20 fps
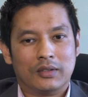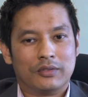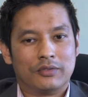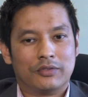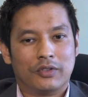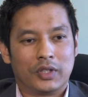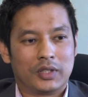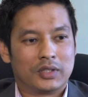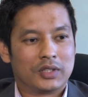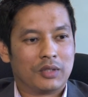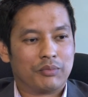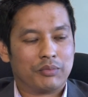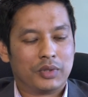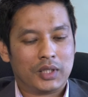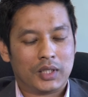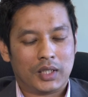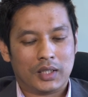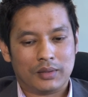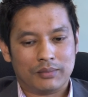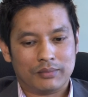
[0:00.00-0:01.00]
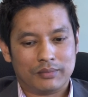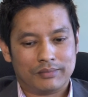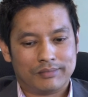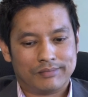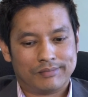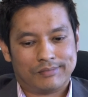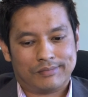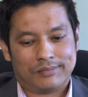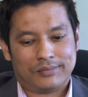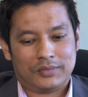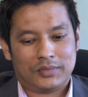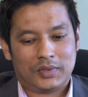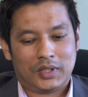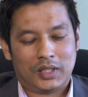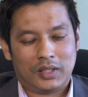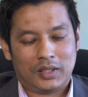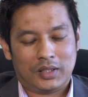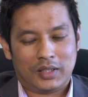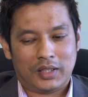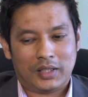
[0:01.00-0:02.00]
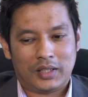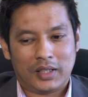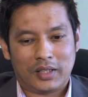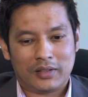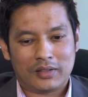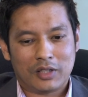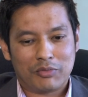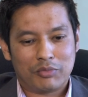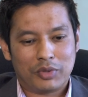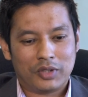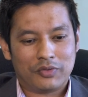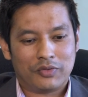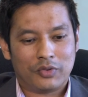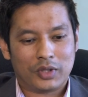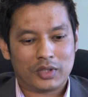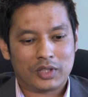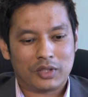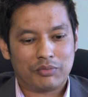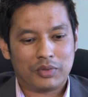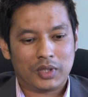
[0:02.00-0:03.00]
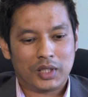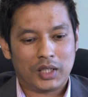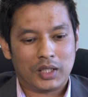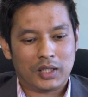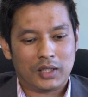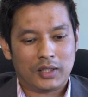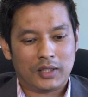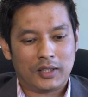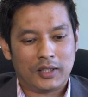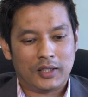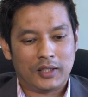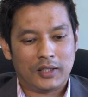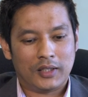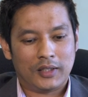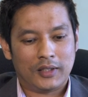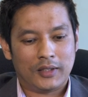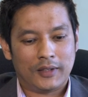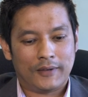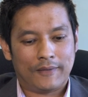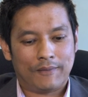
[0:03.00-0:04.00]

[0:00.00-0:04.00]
For example, in